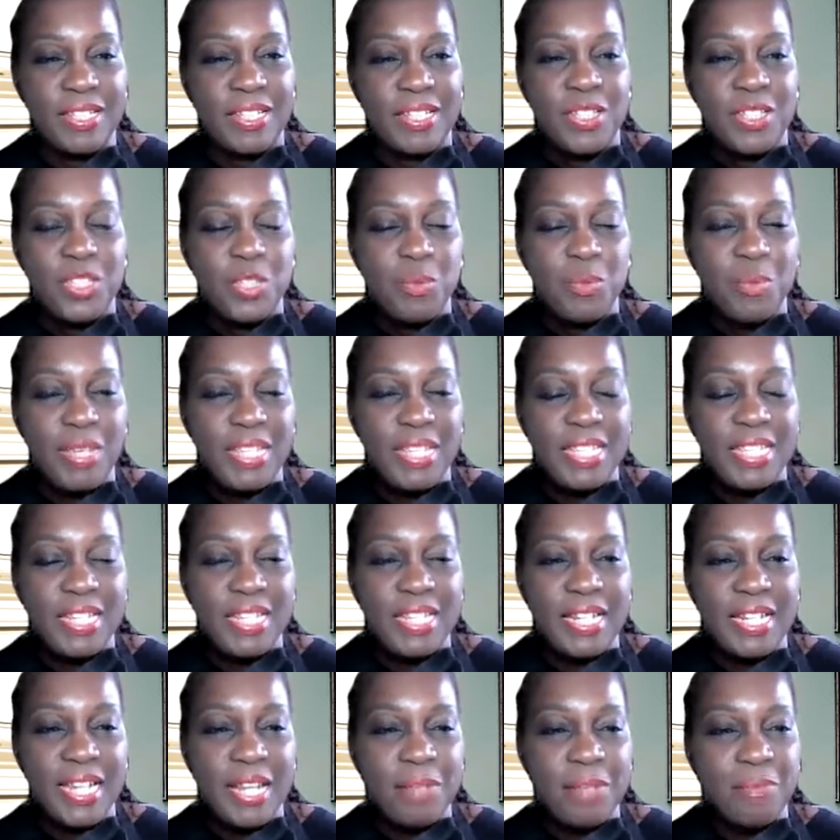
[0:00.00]
So
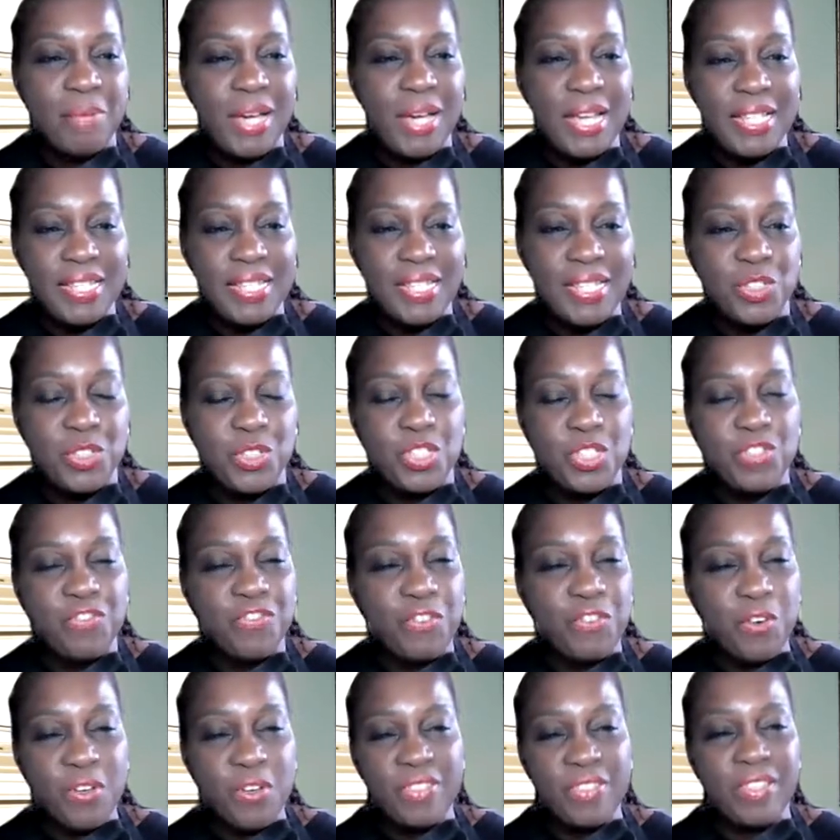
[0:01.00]
basically, and pasta, just
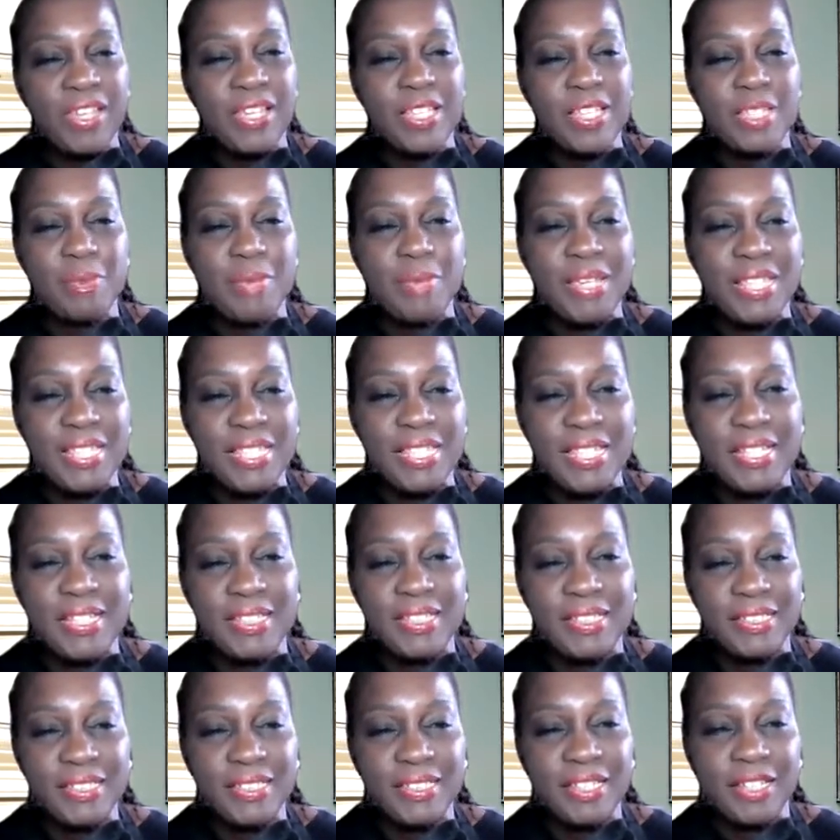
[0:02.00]
4 things
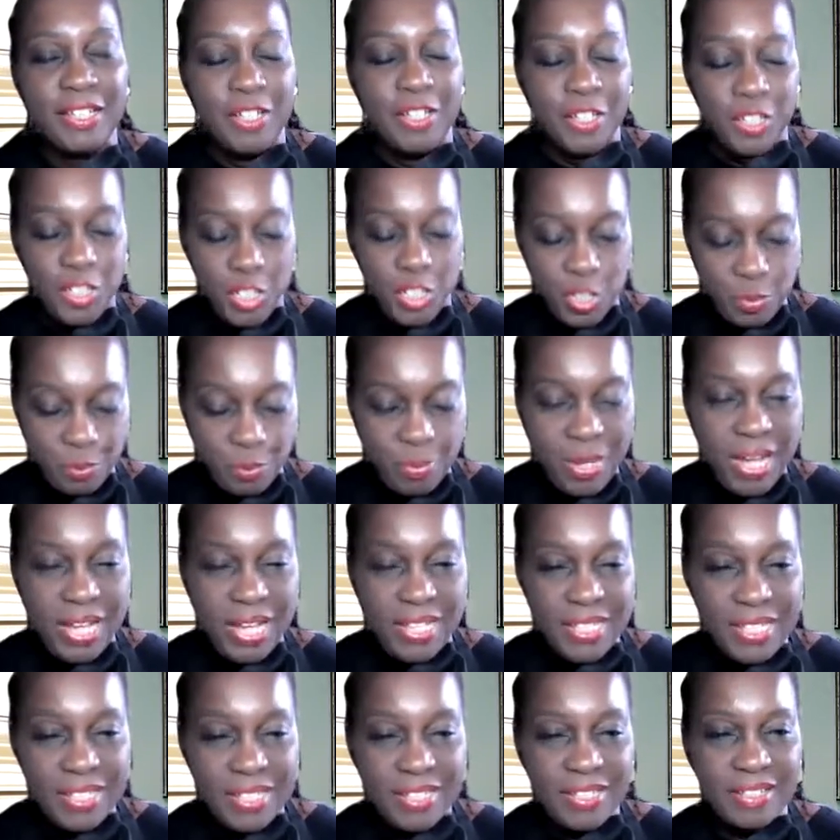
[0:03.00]
basically. Your
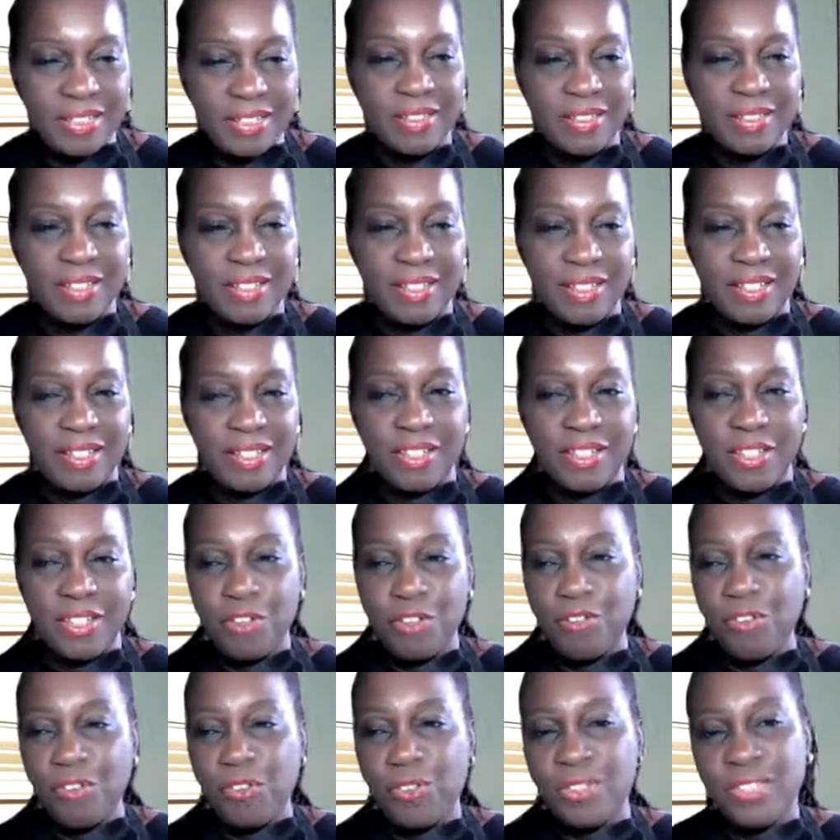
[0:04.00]
pasta, your
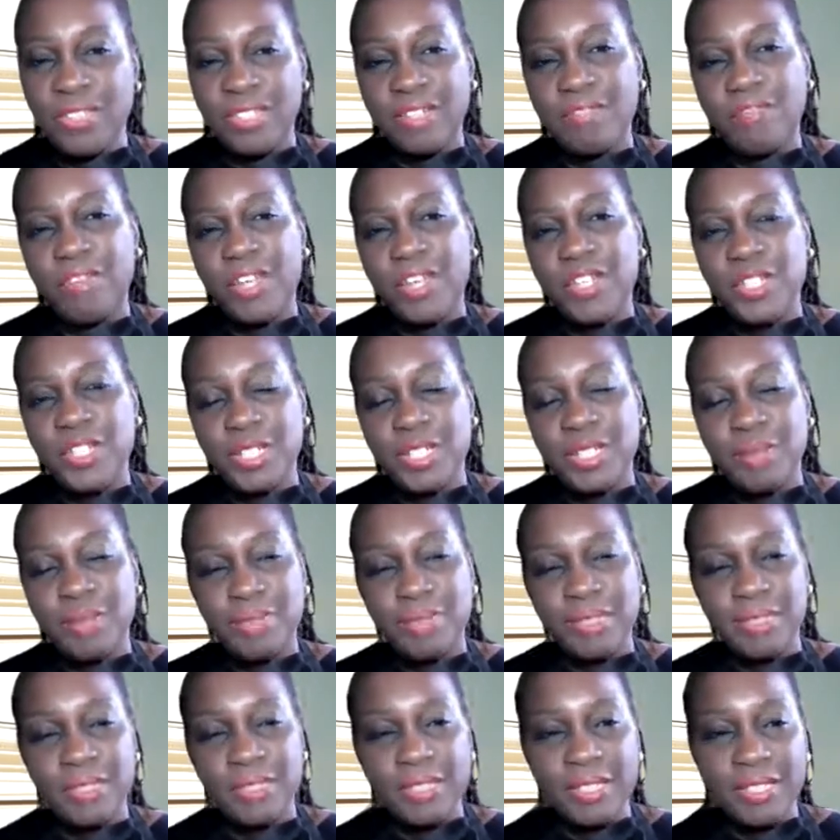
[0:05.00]
roasted
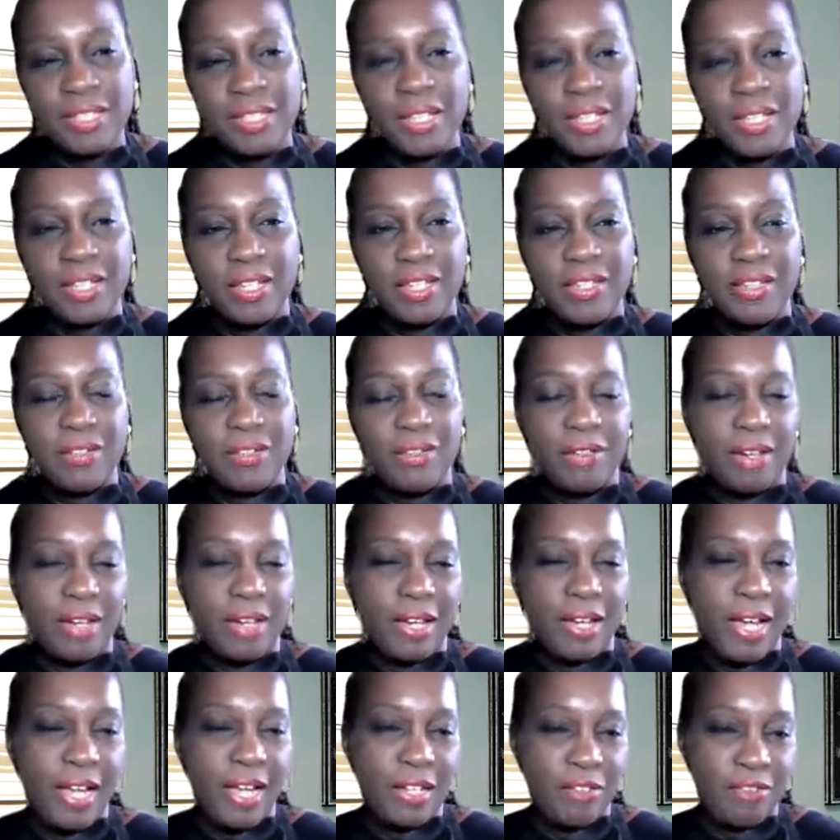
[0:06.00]
vegetables, your
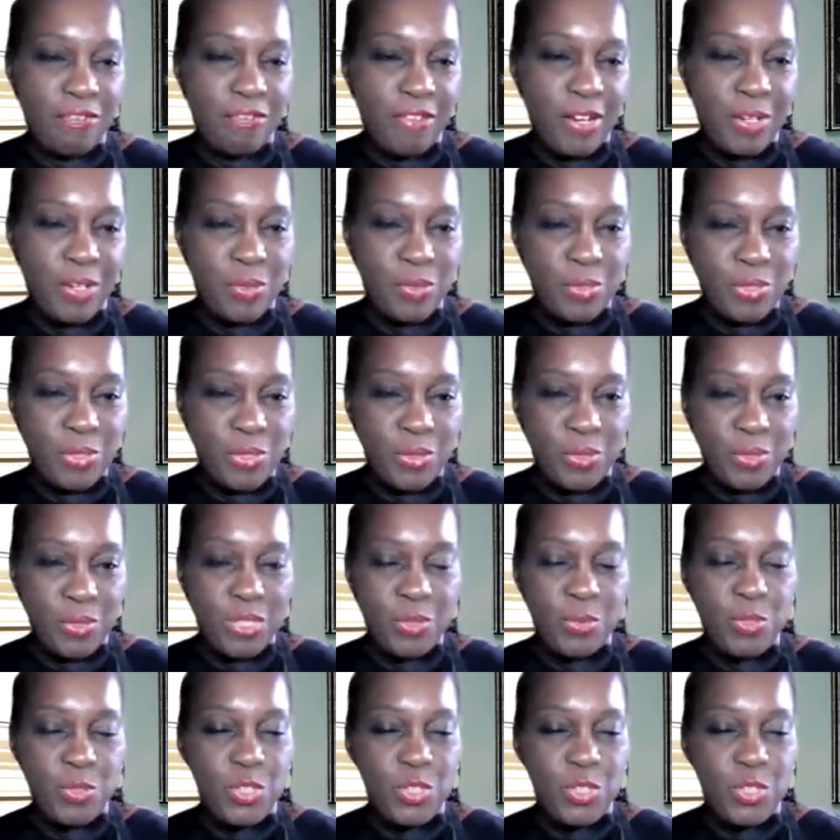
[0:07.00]
Alfredo sauce, which